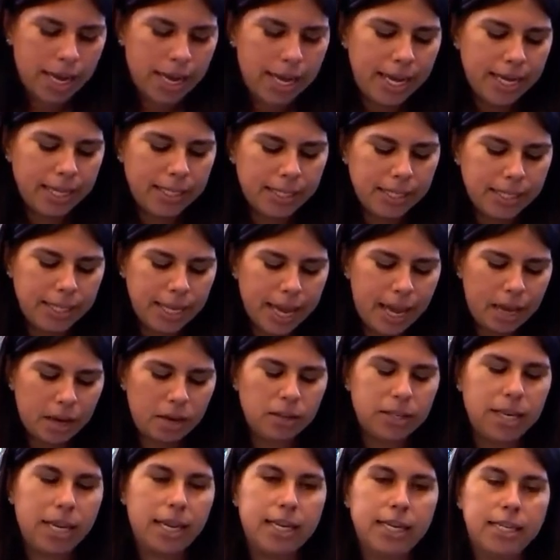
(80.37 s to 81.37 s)
In
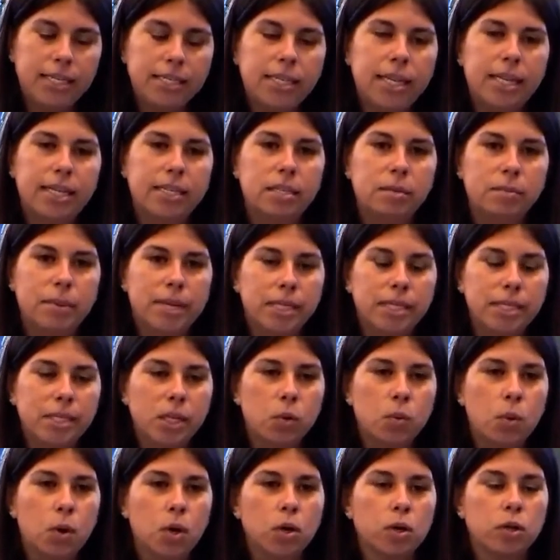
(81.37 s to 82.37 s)
Seattle, nannies and
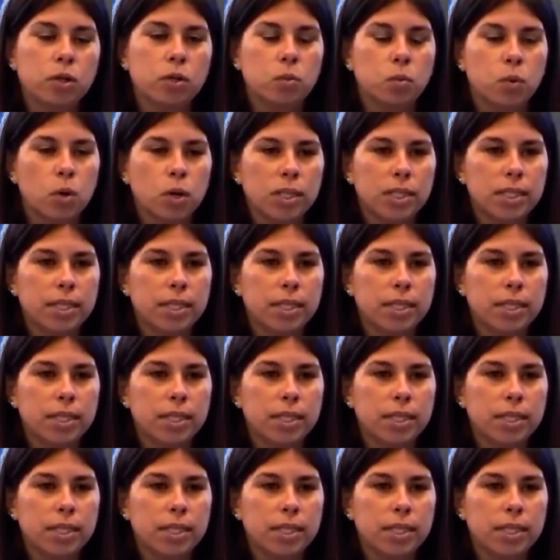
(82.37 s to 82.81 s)
domestic workers worked